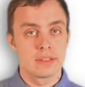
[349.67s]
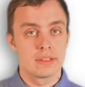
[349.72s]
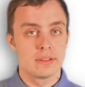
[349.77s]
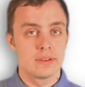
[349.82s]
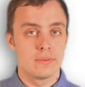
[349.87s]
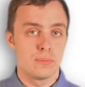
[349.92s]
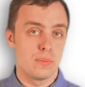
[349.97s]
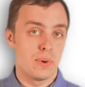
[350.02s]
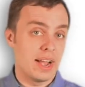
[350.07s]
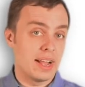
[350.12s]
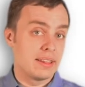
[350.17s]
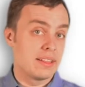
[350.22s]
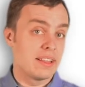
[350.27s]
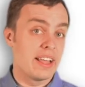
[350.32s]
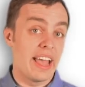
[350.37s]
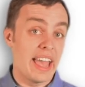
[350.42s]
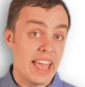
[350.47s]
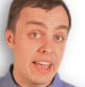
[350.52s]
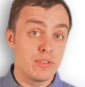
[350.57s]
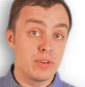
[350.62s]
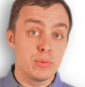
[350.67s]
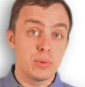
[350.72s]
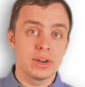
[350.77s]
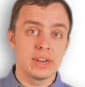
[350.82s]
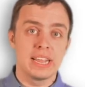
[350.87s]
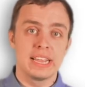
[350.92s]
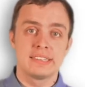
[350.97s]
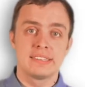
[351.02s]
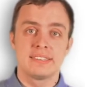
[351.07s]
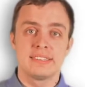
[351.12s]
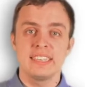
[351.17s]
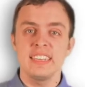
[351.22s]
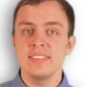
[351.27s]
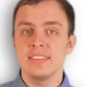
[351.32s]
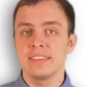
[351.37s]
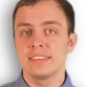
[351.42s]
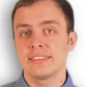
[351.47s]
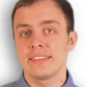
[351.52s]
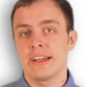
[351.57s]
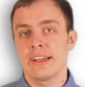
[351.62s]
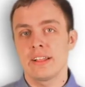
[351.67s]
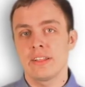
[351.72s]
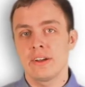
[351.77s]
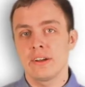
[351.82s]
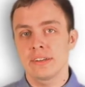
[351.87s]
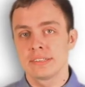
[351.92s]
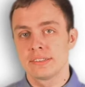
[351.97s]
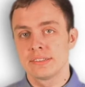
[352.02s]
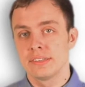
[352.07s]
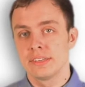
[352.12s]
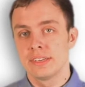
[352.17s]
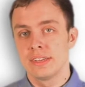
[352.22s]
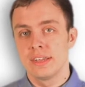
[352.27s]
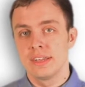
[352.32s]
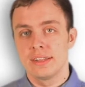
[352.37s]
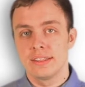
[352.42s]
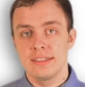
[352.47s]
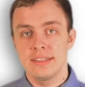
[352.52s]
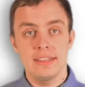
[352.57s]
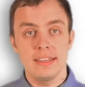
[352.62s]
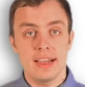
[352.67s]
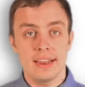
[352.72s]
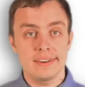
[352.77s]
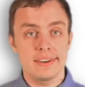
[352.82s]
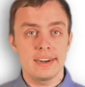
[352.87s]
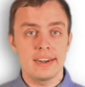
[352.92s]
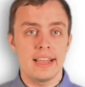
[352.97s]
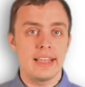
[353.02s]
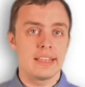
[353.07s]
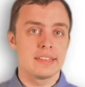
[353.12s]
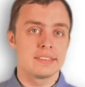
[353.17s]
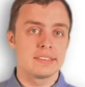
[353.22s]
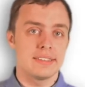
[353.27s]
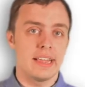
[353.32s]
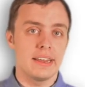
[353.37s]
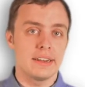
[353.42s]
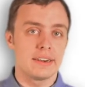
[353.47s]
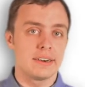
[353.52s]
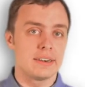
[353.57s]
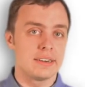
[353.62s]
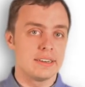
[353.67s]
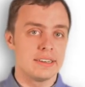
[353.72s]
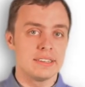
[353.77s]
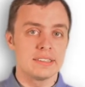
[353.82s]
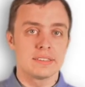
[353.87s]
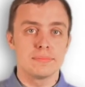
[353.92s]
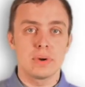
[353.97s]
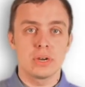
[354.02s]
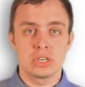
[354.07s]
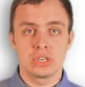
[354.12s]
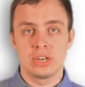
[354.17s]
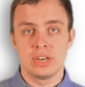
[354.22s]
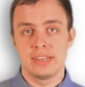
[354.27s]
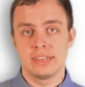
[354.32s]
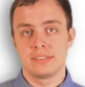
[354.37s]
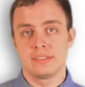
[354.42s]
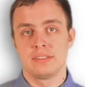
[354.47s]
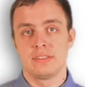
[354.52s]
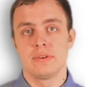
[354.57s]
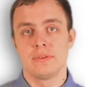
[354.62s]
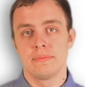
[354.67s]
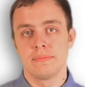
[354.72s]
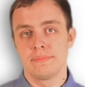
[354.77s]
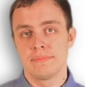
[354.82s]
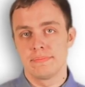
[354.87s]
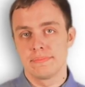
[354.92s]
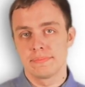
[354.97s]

While everyone has seen these dialogues, the underlying standard is much less known.